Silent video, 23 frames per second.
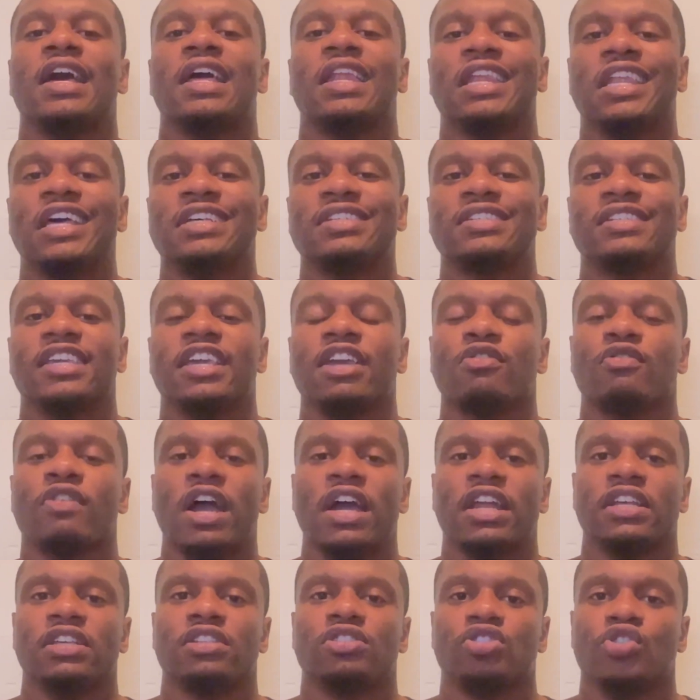Let's get
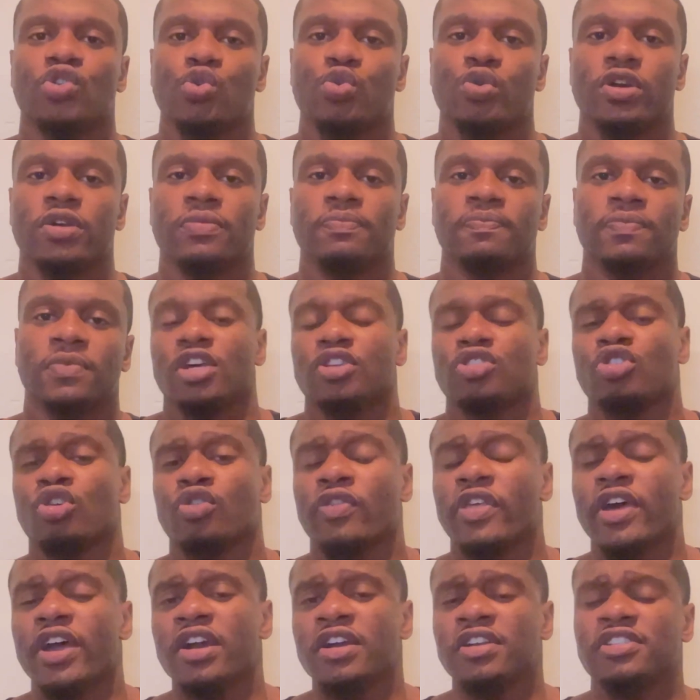right into it. So
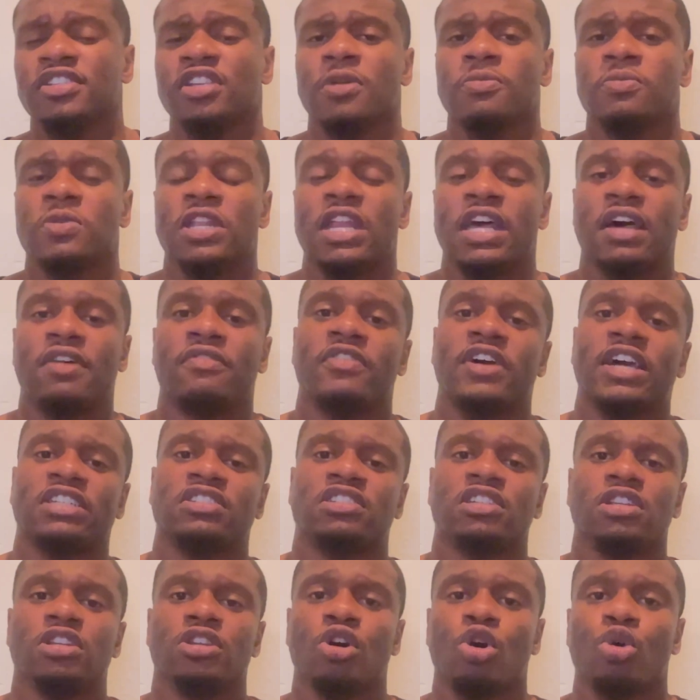there is something that I've
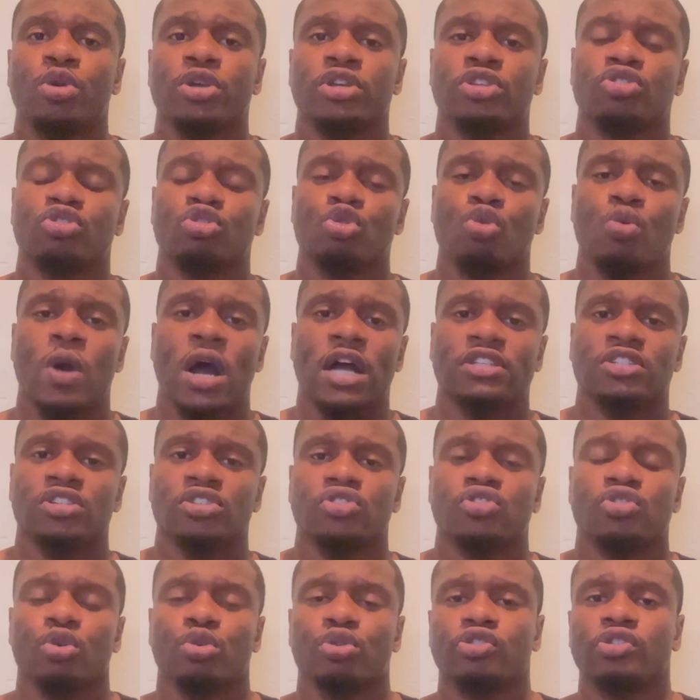actually noticed through watching
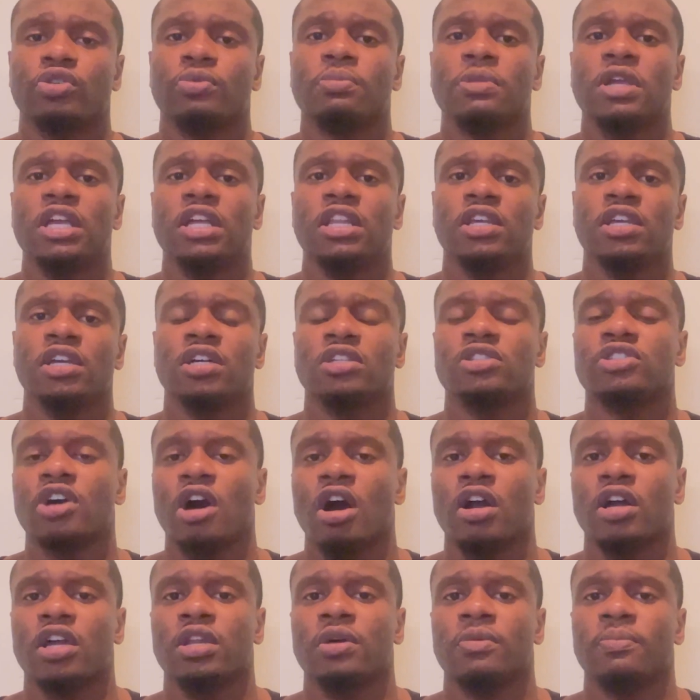social media,
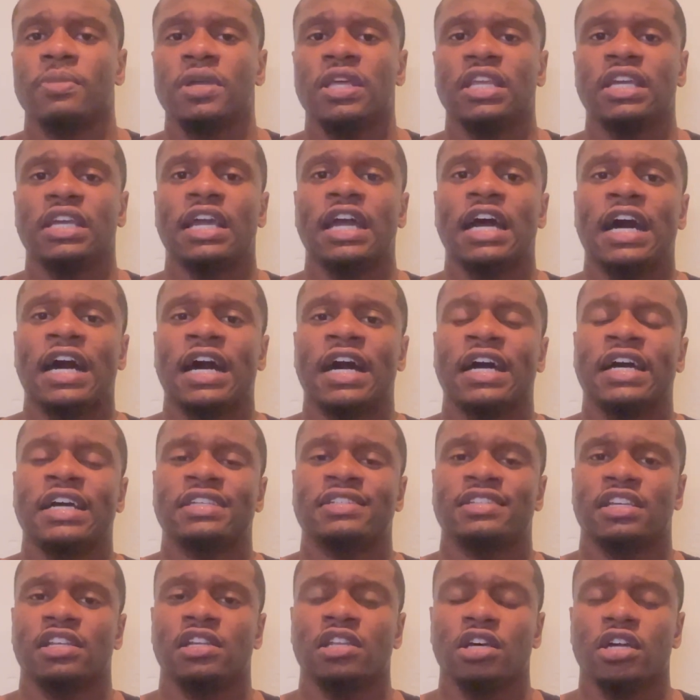talking to many
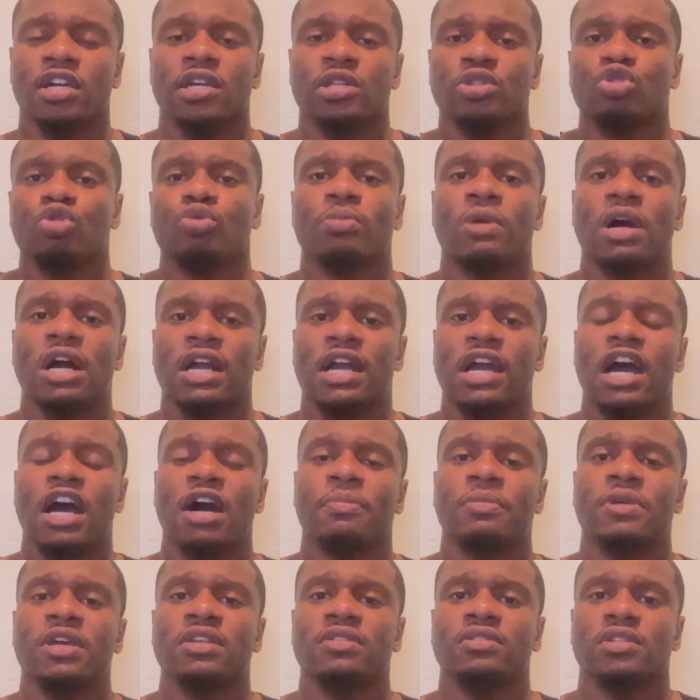guys, and looking through my
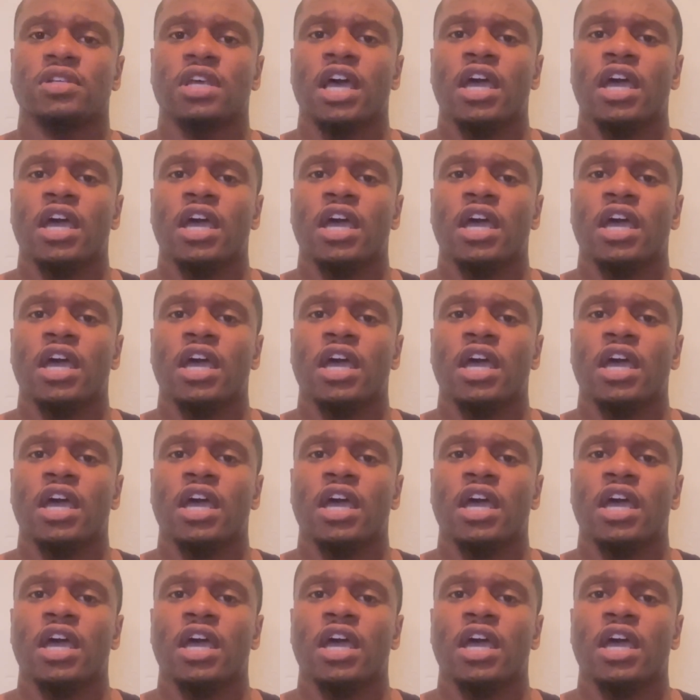comments,